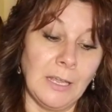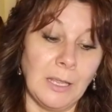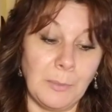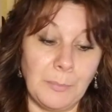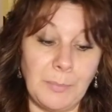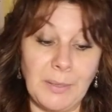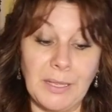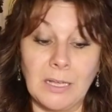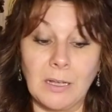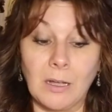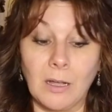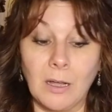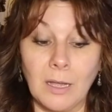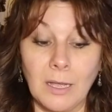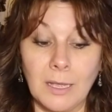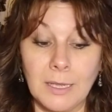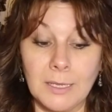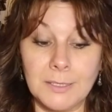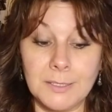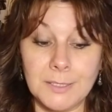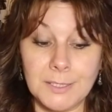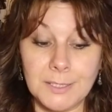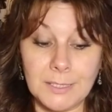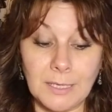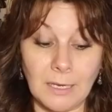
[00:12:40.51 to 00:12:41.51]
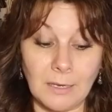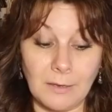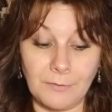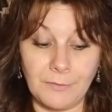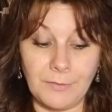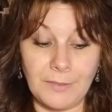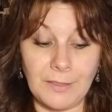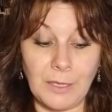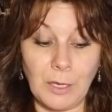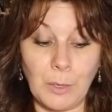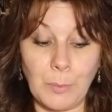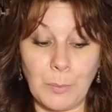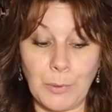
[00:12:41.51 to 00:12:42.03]
because of
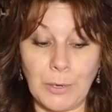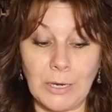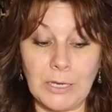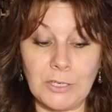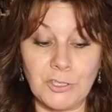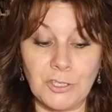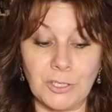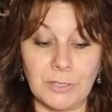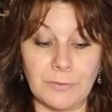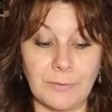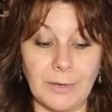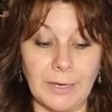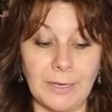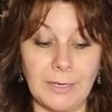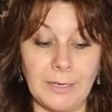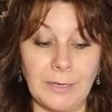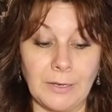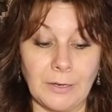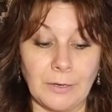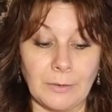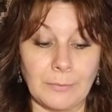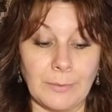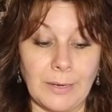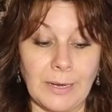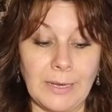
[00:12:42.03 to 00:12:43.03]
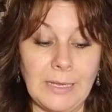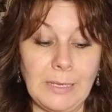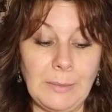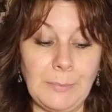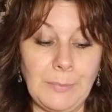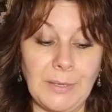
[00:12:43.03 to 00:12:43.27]
the oppression right here, right?